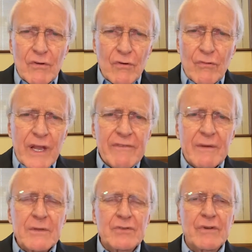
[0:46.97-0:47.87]
grave
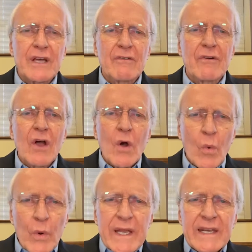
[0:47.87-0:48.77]
imagery of
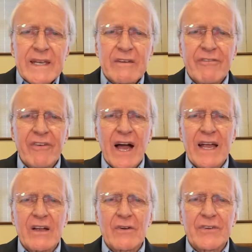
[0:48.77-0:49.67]
wind and
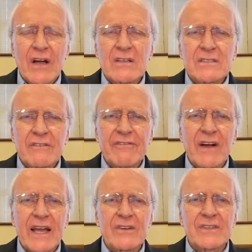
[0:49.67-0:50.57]
fire, tongues of
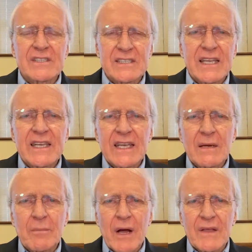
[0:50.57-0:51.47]
fire descending
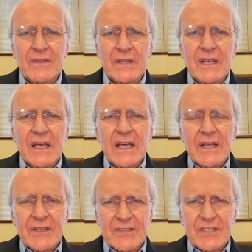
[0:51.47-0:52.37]
upon the
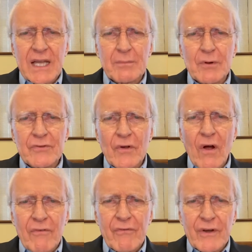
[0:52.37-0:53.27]
disciples,
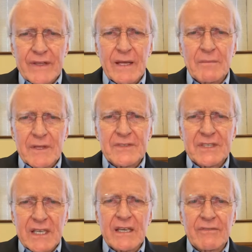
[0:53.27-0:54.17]
offering them this
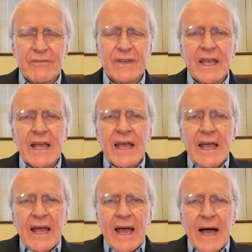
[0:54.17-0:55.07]
gift.
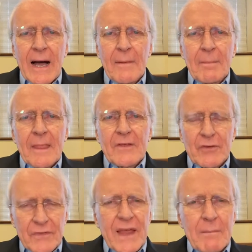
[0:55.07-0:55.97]
So
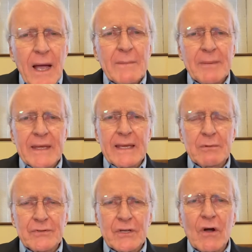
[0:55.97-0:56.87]
that they might be
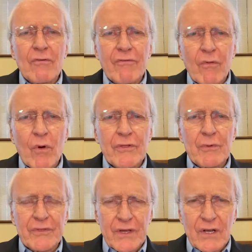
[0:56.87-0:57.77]
able to go forth
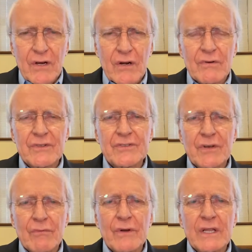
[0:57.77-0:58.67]
with the courage
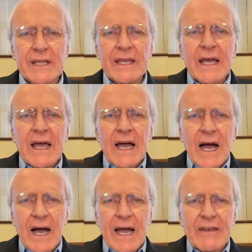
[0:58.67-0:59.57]
to really
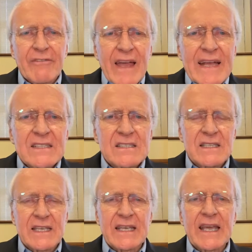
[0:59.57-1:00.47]
advance
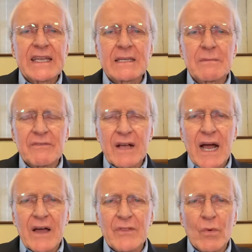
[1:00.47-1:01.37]
the kingdom of
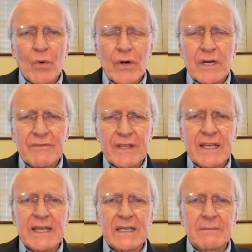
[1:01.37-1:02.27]
God, the work of the
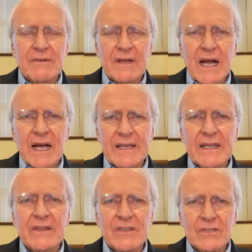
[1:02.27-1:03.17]
kingdom of God
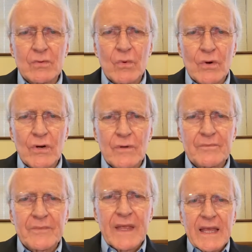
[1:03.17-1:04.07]
in this world.
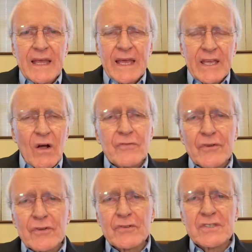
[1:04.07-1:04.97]
He also
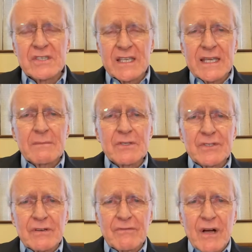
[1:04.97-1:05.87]
uses the image
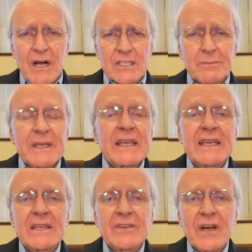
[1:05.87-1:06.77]
of speaking
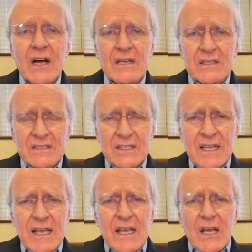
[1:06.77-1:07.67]
in tongues,
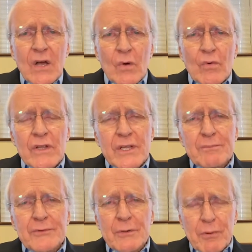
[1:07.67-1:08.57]
really
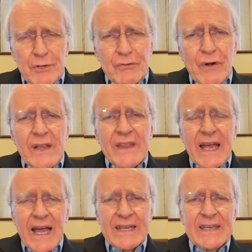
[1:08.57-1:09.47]
to portray the
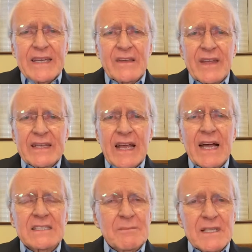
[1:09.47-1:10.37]
idea that
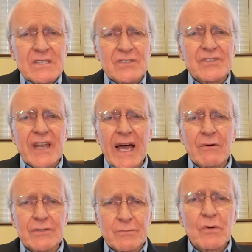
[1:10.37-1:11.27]
God's message now
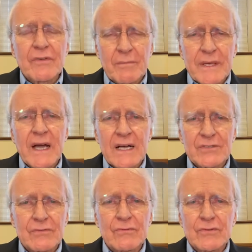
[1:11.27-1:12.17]
is moving beyond
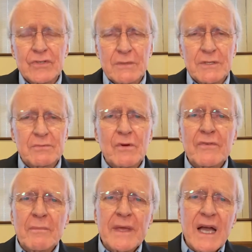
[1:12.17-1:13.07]
Jerusalem, is
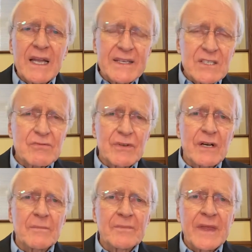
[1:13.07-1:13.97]
moving beyond
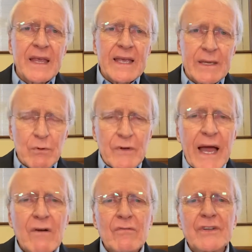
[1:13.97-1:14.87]
Israel. It will
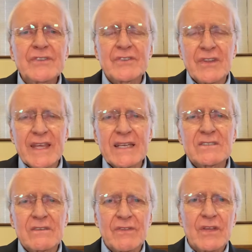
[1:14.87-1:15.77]
now reach to the
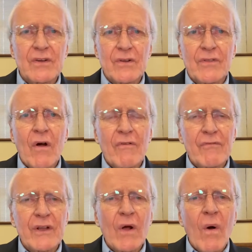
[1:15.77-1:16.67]
ends of the earth,
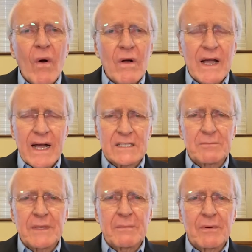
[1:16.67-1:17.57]
offering all God's
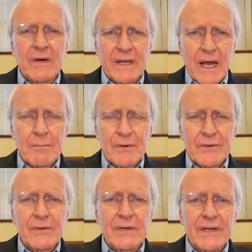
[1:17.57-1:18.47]
people an
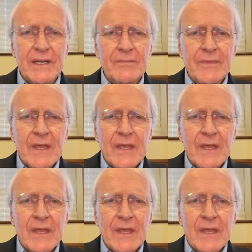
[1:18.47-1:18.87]
opportunity